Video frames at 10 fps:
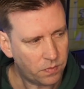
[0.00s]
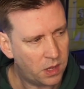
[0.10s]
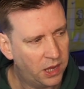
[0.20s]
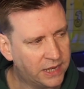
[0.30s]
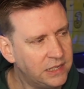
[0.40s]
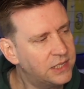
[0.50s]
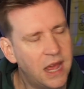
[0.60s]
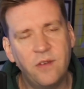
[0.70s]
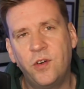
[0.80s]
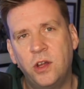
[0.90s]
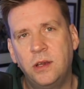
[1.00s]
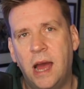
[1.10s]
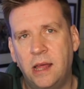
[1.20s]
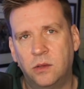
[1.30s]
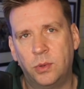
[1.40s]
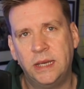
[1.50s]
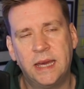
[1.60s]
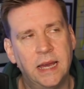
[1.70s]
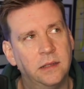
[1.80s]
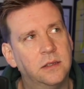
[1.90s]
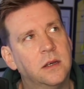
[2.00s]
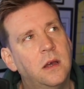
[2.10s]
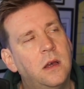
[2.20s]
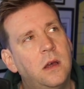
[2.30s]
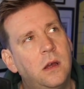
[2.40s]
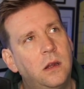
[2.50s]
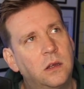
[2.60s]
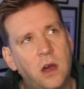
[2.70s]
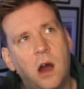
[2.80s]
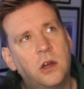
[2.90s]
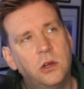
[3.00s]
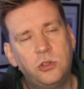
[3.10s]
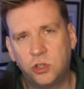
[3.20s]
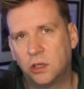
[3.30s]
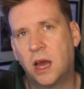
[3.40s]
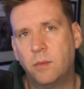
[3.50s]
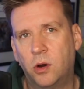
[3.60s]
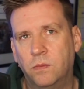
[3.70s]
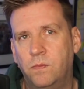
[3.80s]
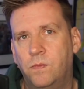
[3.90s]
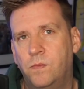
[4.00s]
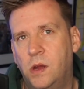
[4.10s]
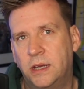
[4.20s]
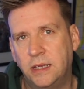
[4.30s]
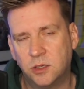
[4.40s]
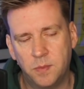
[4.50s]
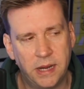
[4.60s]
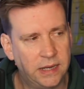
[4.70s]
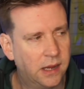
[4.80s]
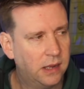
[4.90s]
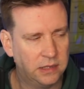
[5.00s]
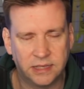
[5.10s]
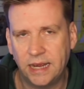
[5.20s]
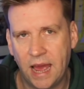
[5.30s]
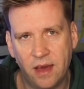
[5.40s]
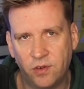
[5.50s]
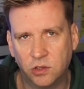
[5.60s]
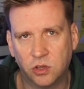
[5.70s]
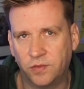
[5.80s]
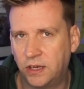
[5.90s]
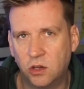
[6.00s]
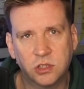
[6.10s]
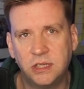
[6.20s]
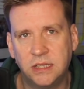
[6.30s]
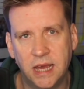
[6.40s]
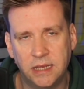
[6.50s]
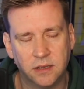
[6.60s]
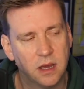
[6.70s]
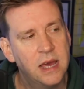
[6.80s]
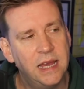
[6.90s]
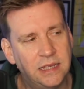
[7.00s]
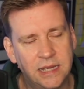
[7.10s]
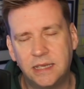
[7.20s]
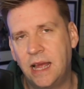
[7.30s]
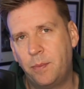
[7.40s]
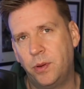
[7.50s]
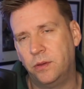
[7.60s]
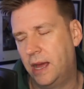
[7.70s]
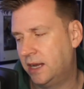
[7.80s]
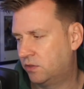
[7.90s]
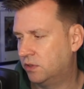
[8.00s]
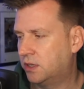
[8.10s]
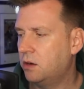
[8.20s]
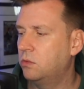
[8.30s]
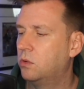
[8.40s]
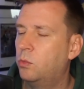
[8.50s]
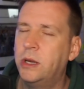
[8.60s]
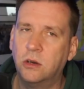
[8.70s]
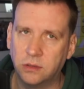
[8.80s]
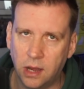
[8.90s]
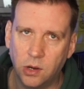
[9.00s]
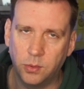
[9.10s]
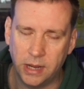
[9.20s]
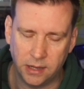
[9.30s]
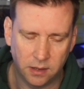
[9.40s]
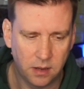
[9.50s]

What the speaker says: Against Everton at the weekend, Lukaku should have come on against Mina and take Havertz off. He'd lost his head. It didn't happen. As a result, we got nowhere.